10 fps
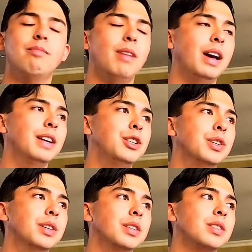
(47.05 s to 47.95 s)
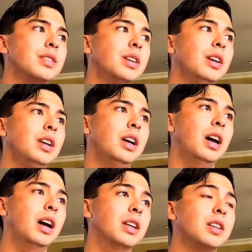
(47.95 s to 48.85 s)
I just
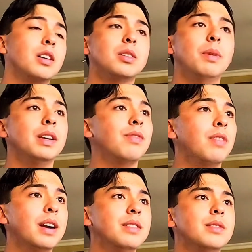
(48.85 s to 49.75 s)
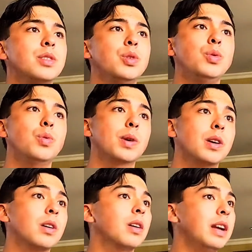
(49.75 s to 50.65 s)
talked to my friends who were